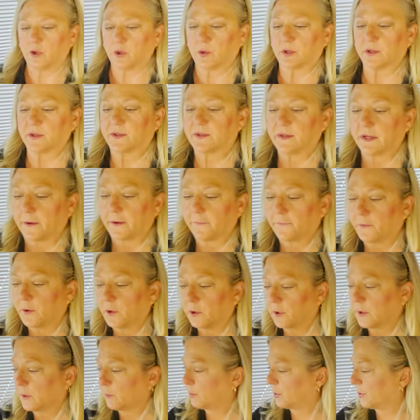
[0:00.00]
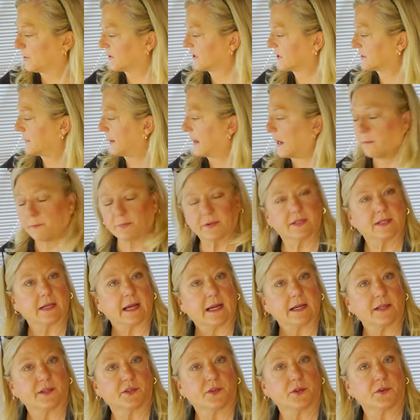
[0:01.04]
you can definitely put some
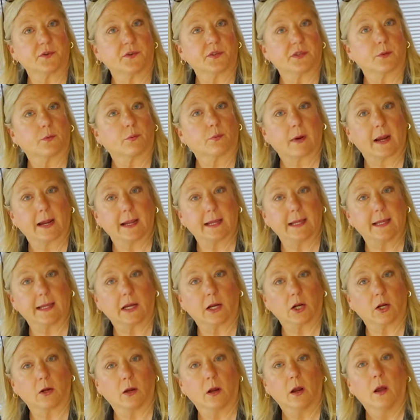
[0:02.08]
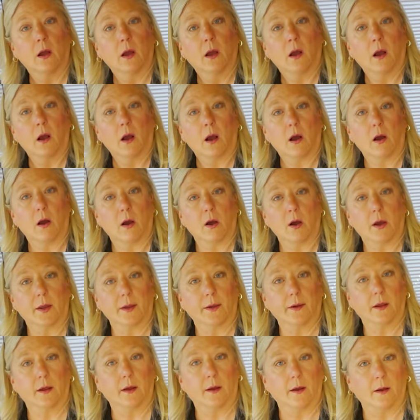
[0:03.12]
appetizers right here
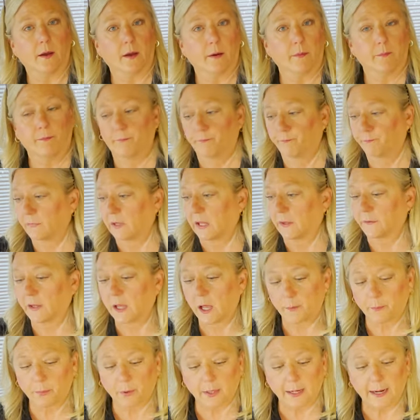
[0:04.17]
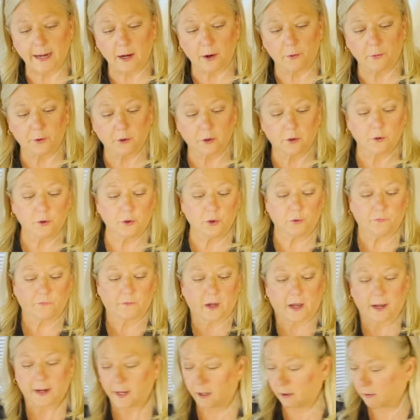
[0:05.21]
on um, the upper counter. You've
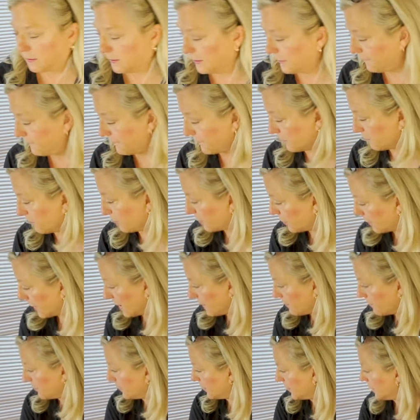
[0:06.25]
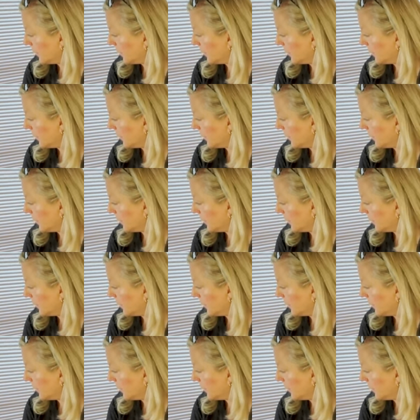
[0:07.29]
got area for prep.